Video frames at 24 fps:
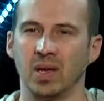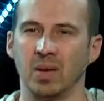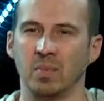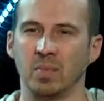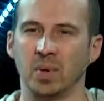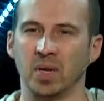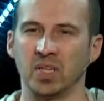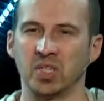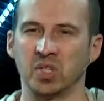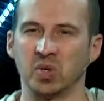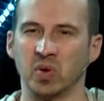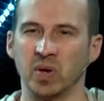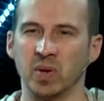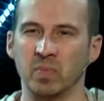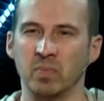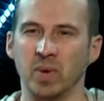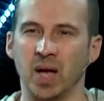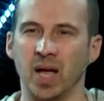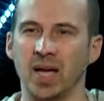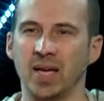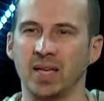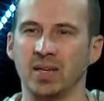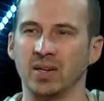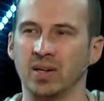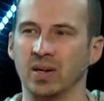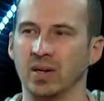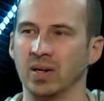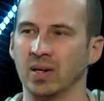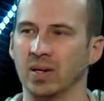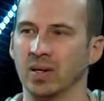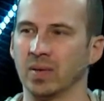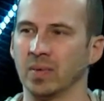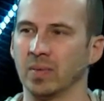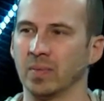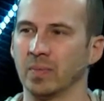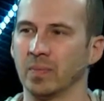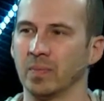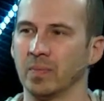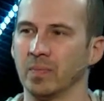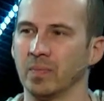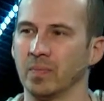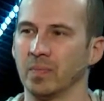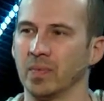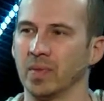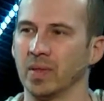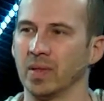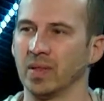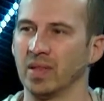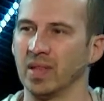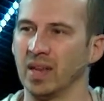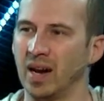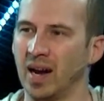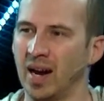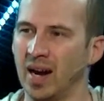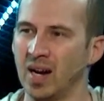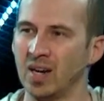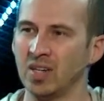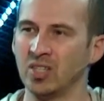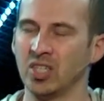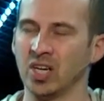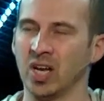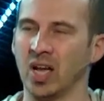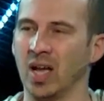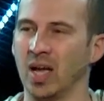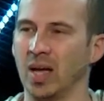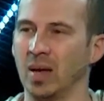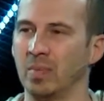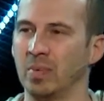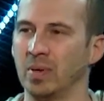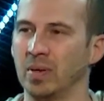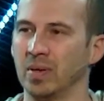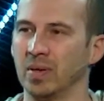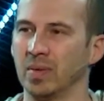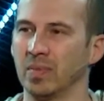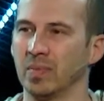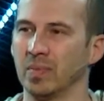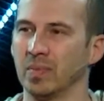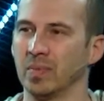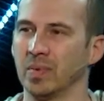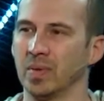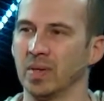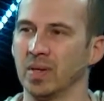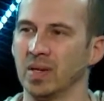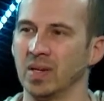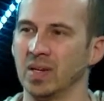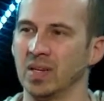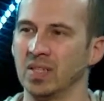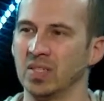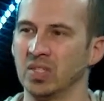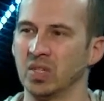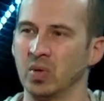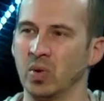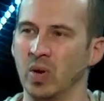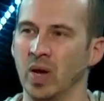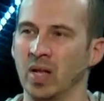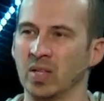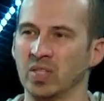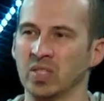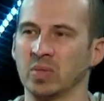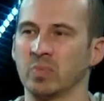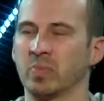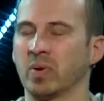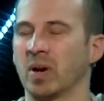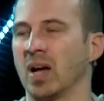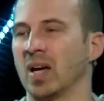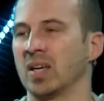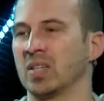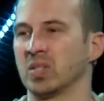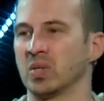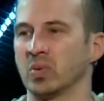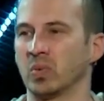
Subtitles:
but as a reminder that our job is to go out and surprise the